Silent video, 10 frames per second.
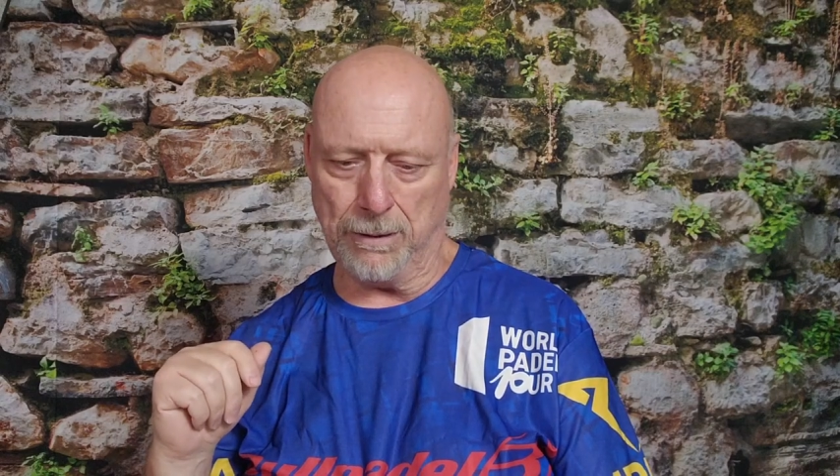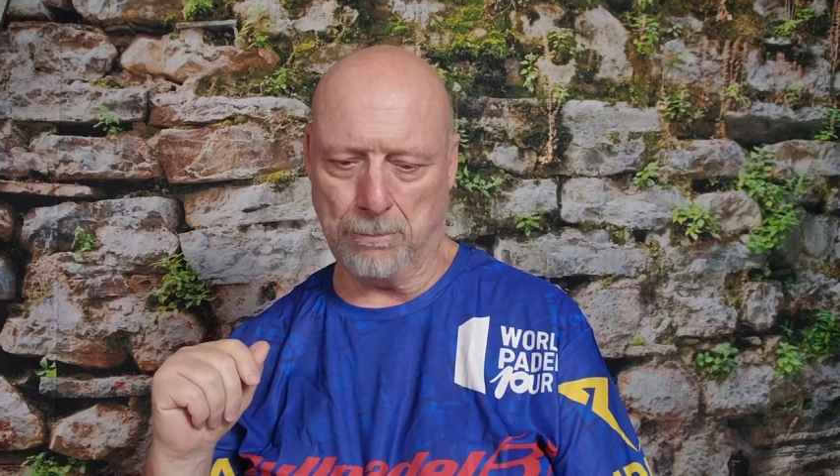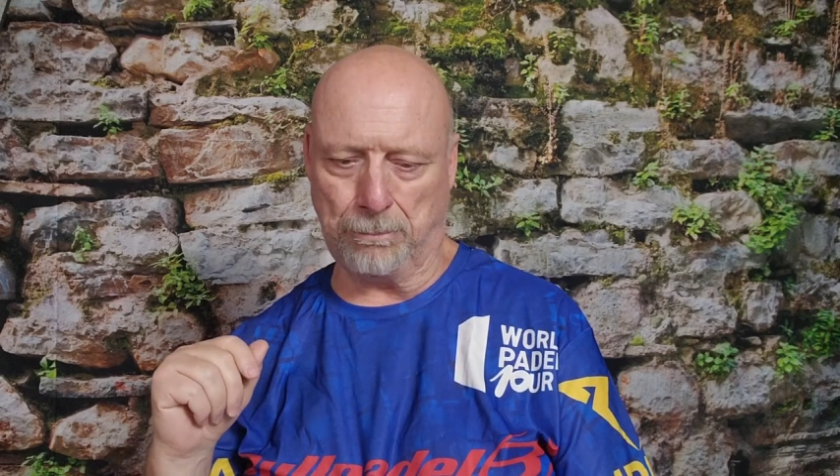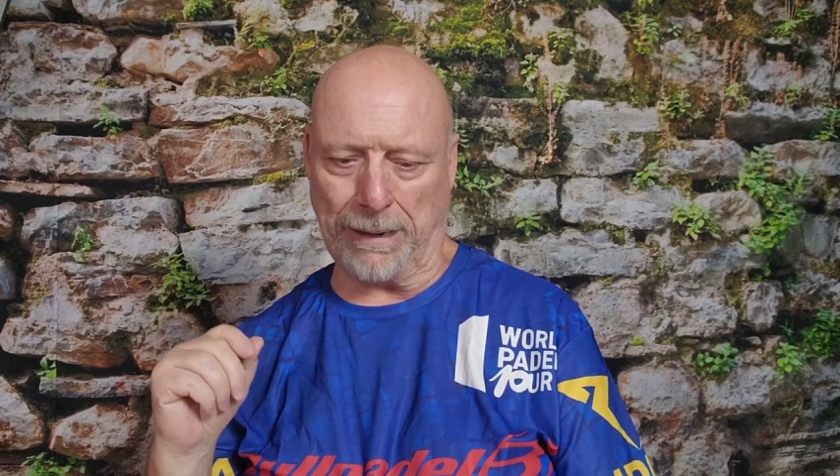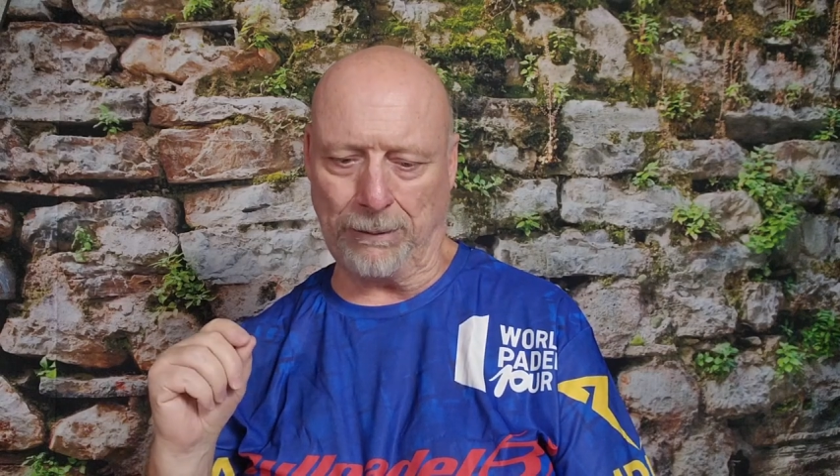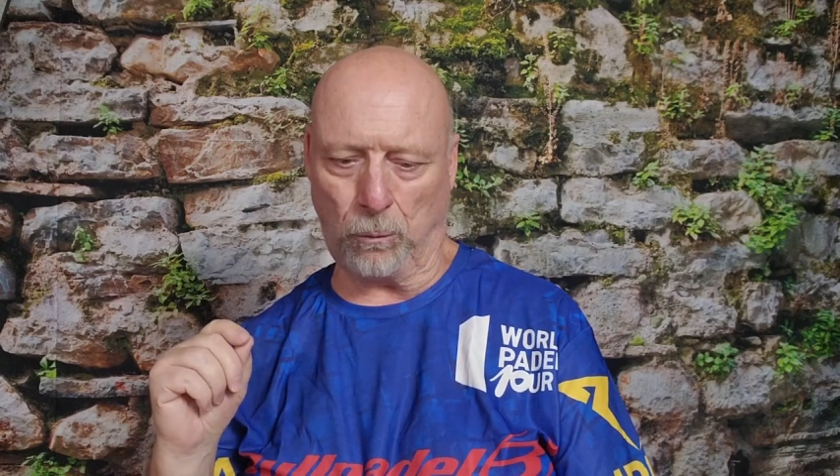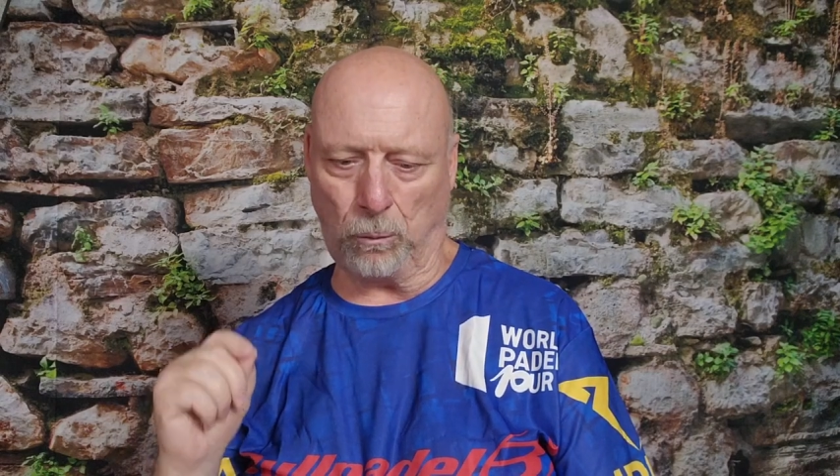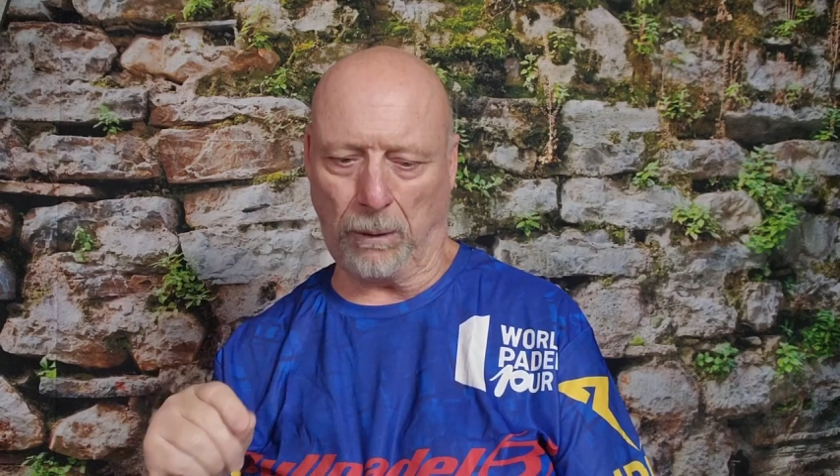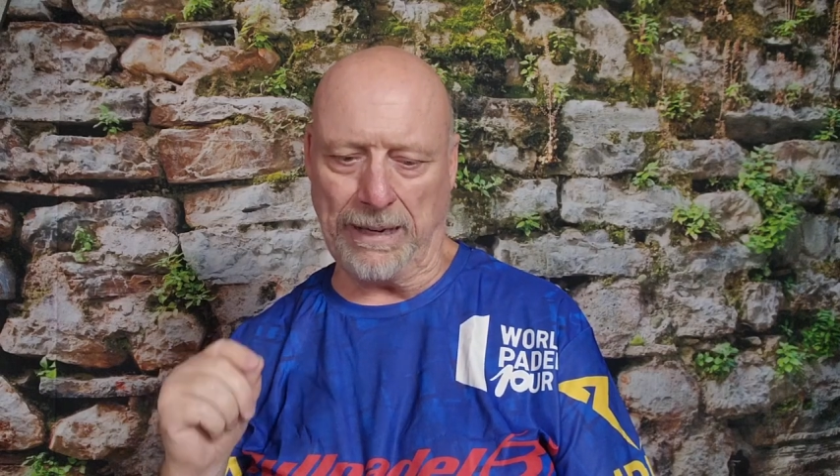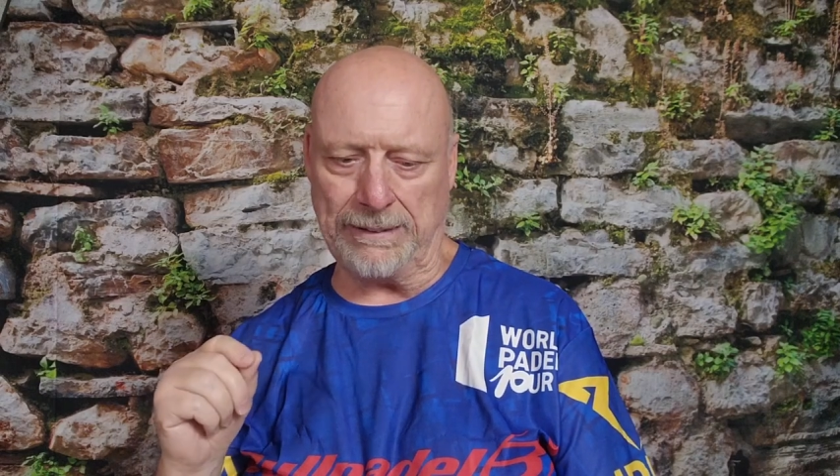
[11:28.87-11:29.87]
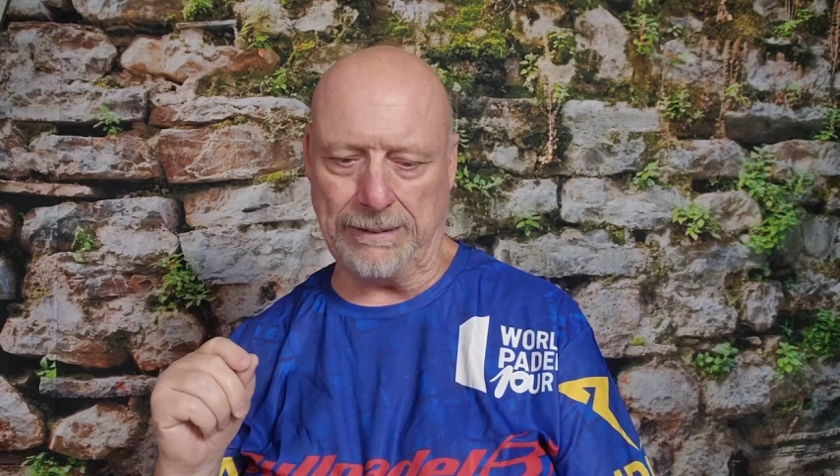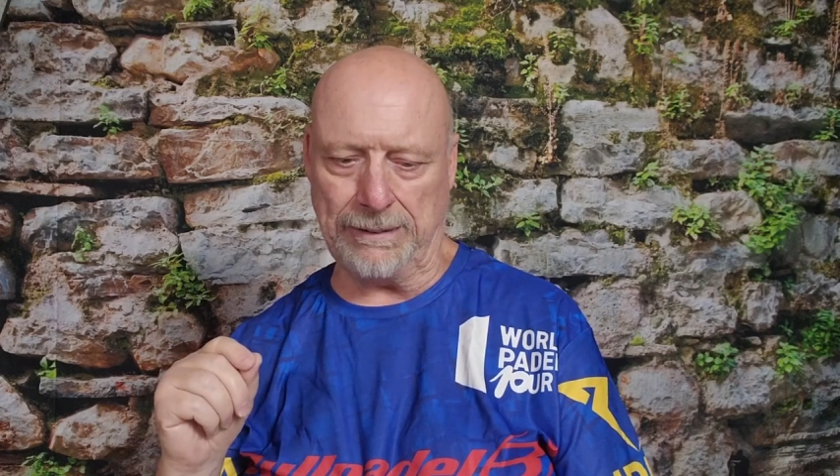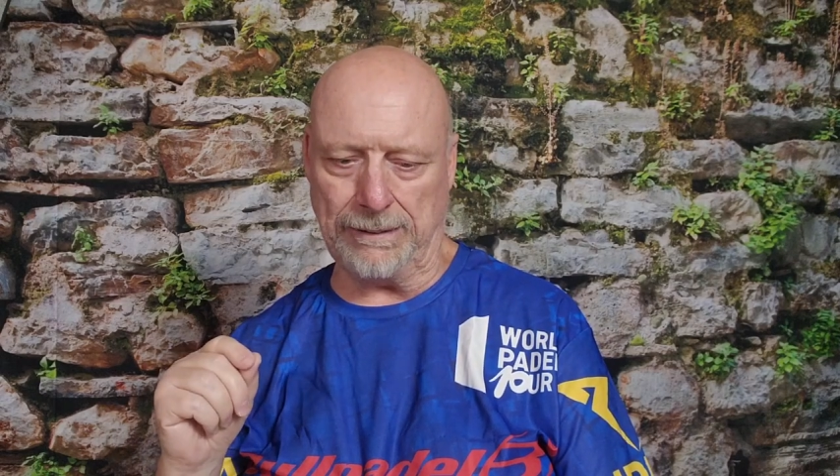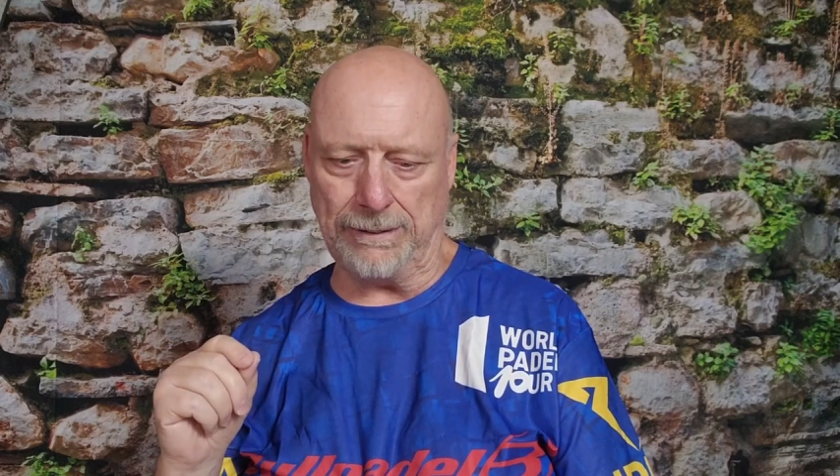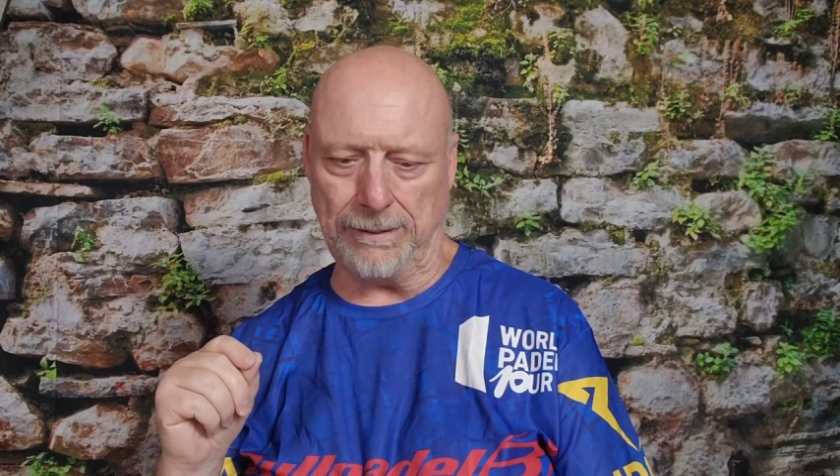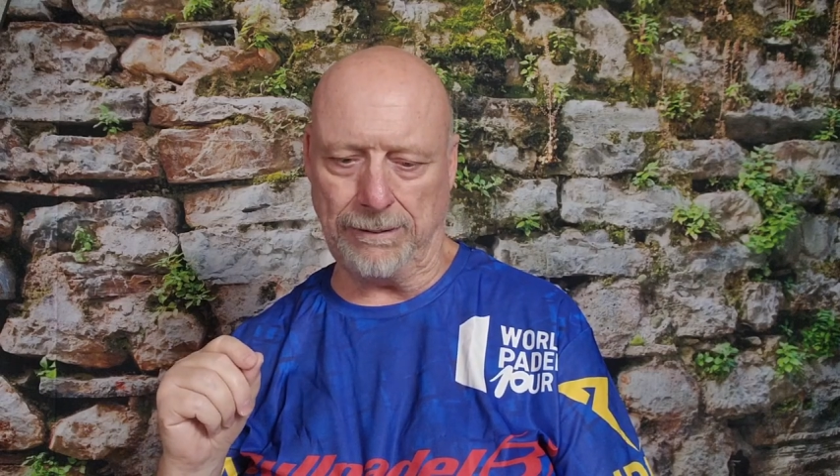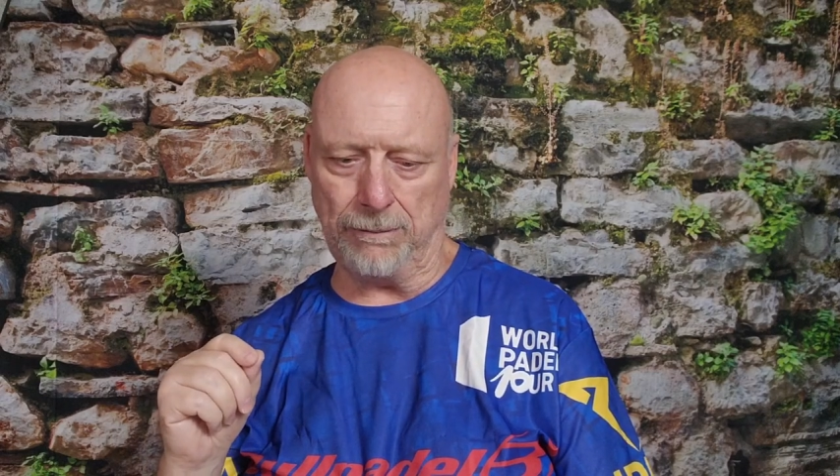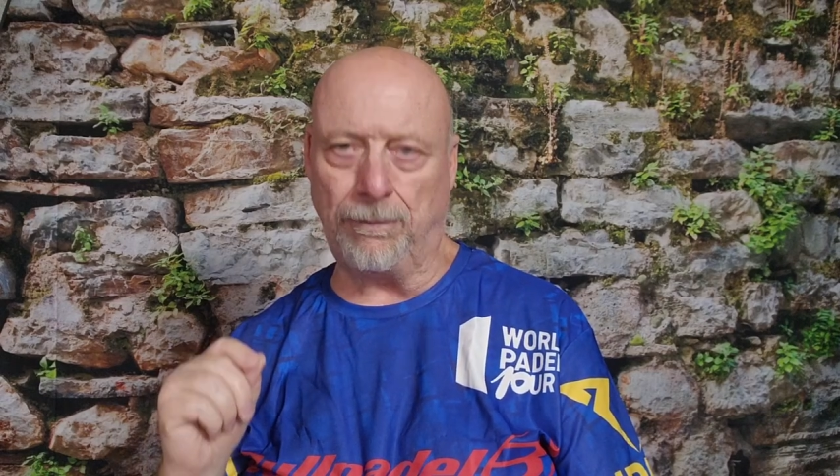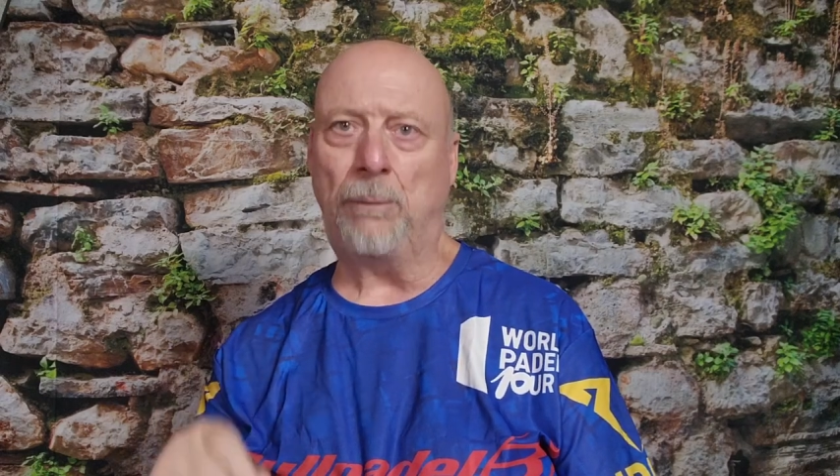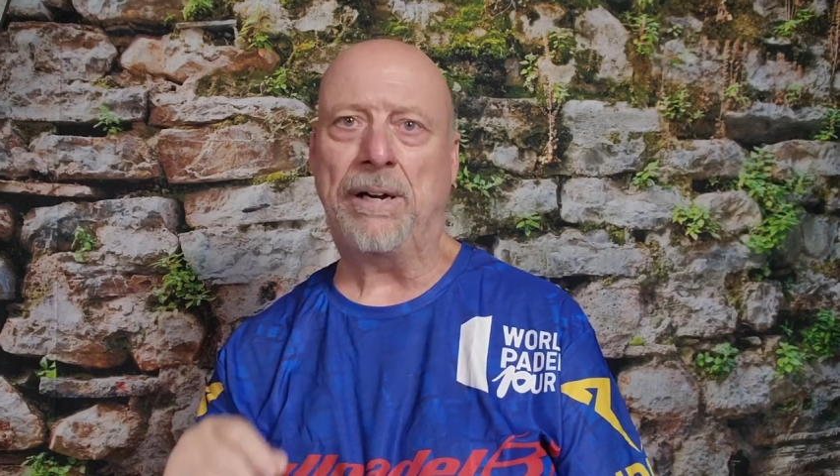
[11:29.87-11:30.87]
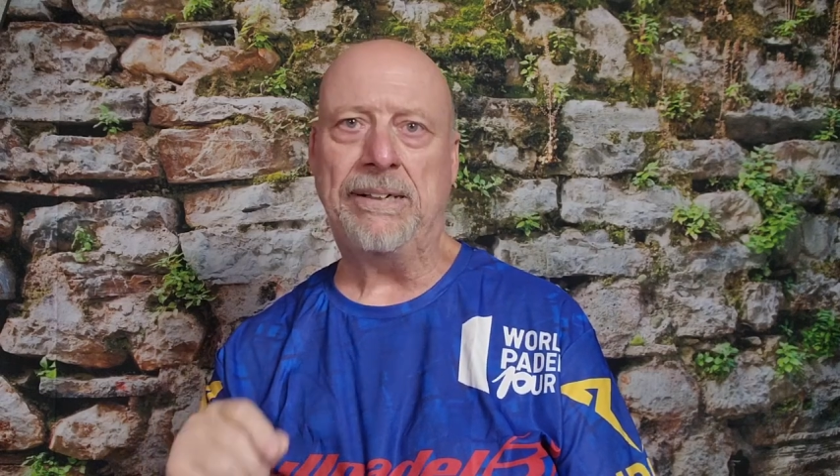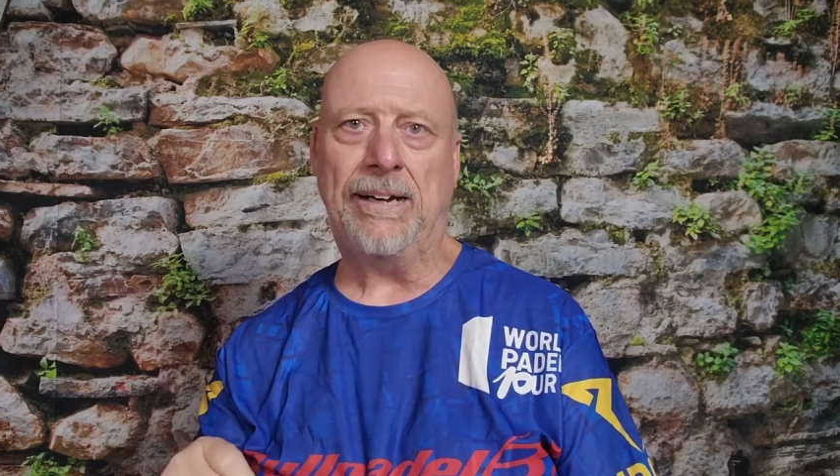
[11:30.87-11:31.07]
But what voting